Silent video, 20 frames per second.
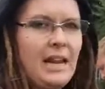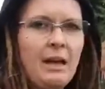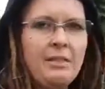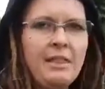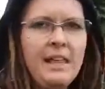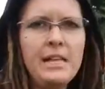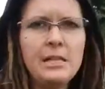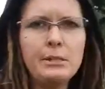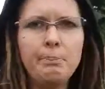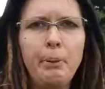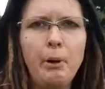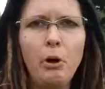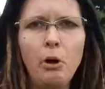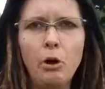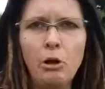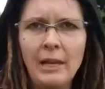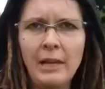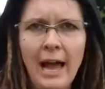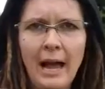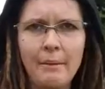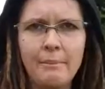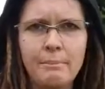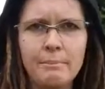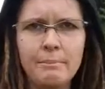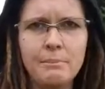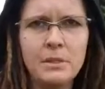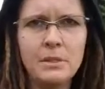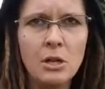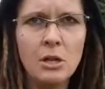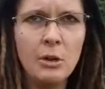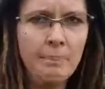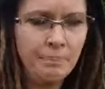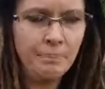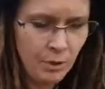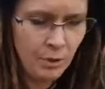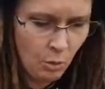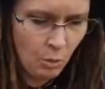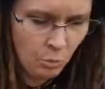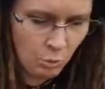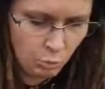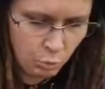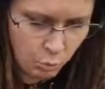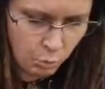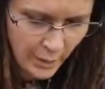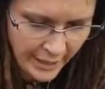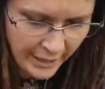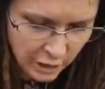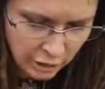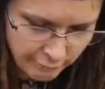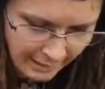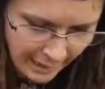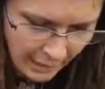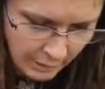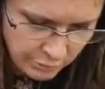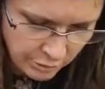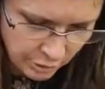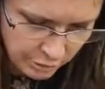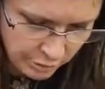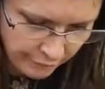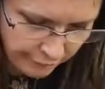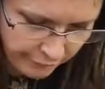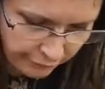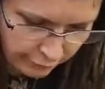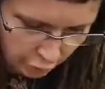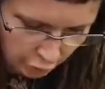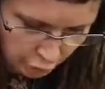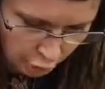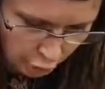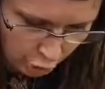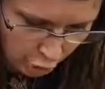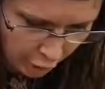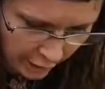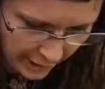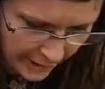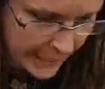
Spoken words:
Now these poor lambs would wiggle around on the floor